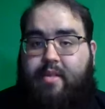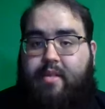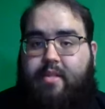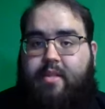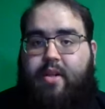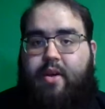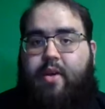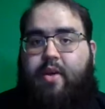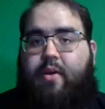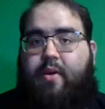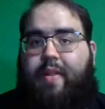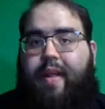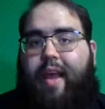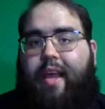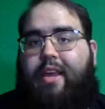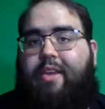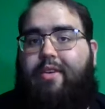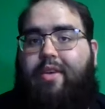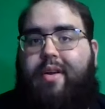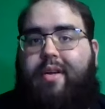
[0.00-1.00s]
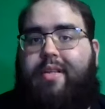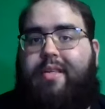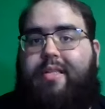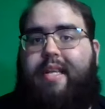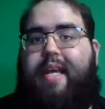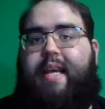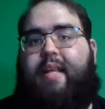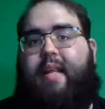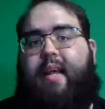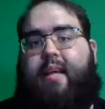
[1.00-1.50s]
So like you couldn't
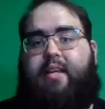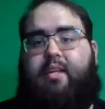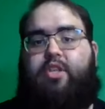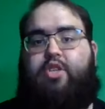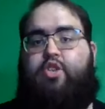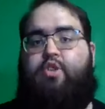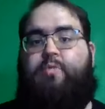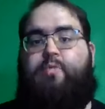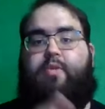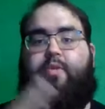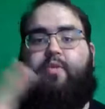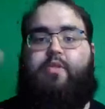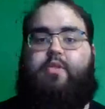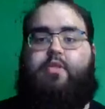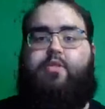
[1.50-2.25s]
take like a super